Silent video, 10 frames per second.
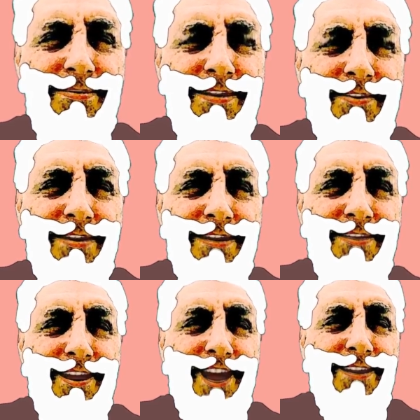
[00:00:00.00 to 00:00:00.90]
and
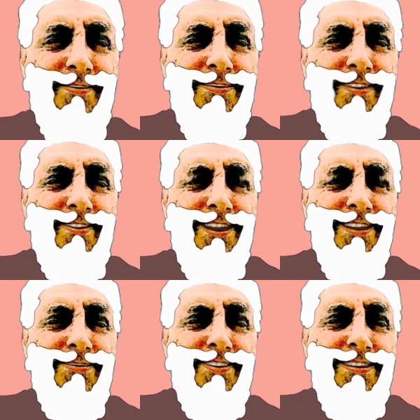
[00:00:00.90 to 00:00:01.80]
send carbon
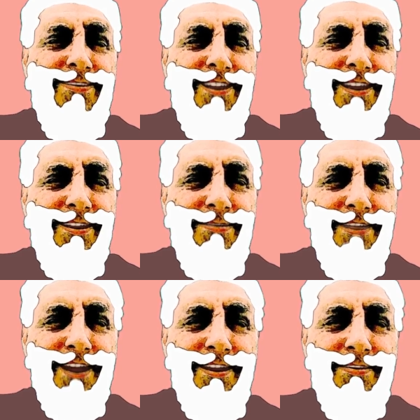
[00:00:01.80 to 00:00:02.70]
dioxide out
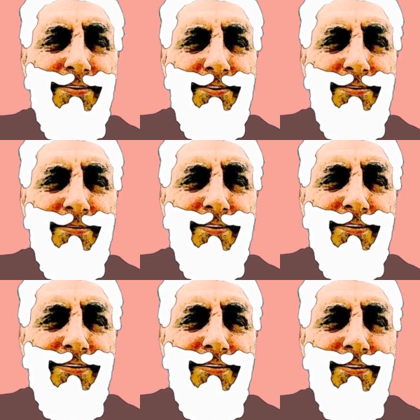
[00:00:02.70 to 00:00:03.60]
called
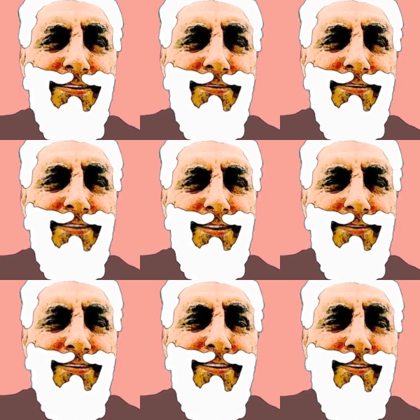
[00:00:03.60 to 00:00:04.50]
expiration or
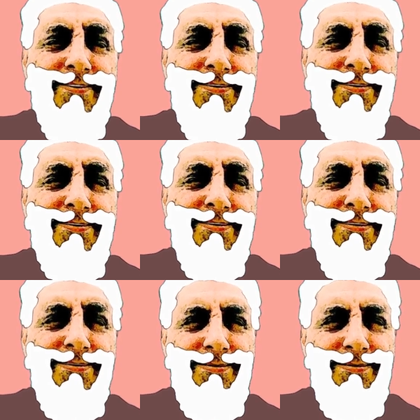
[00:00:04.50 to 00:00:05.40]

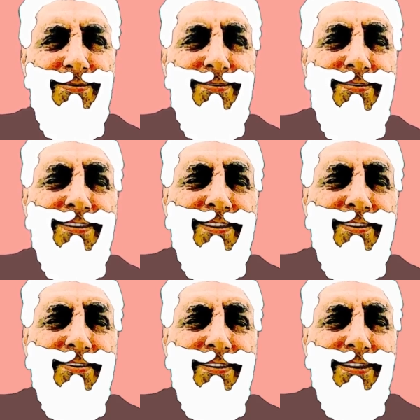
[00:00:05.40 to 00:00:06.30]
exhalation. The
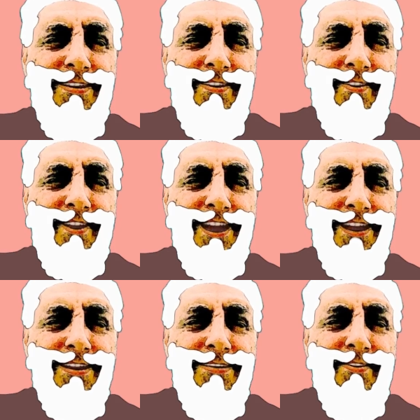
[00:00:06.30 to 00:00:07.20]
exchange of
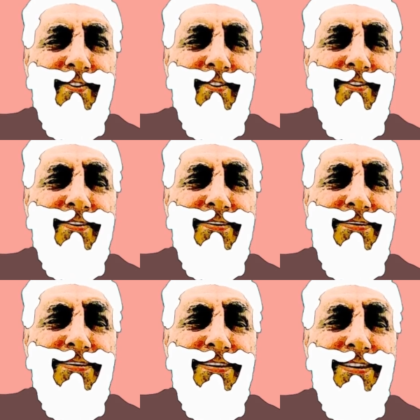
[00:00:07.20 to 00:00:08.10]

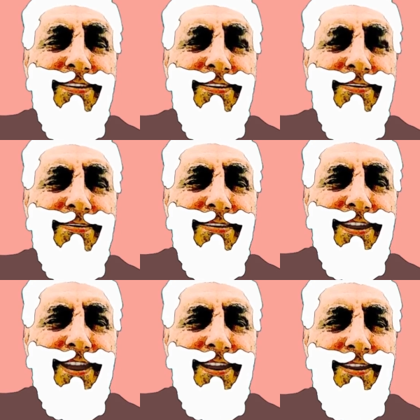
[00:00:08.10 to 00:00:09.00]
oxygen and carbon
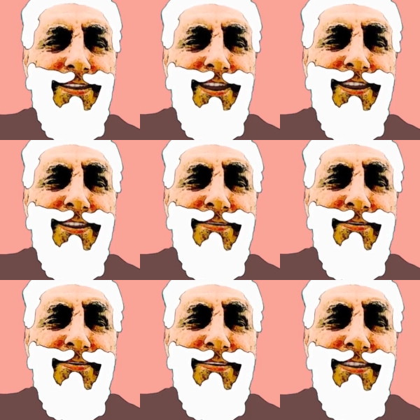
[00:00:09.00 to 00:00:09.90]

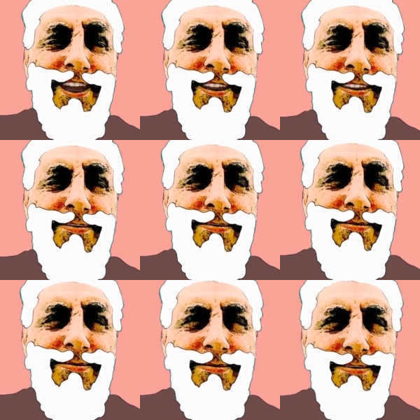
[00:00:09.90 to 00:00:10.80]
dioxide is called
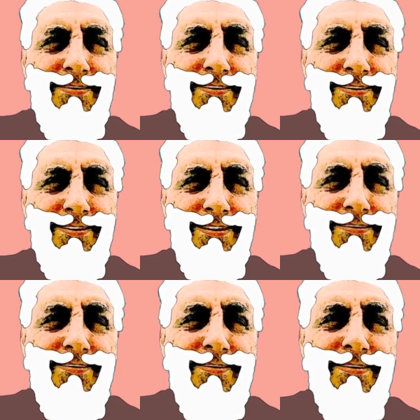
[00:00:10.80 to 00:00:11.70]

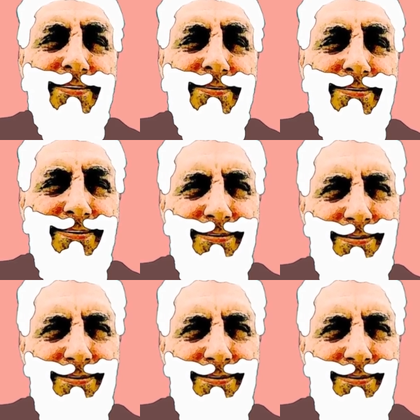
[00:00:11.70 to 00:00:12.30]
respiration.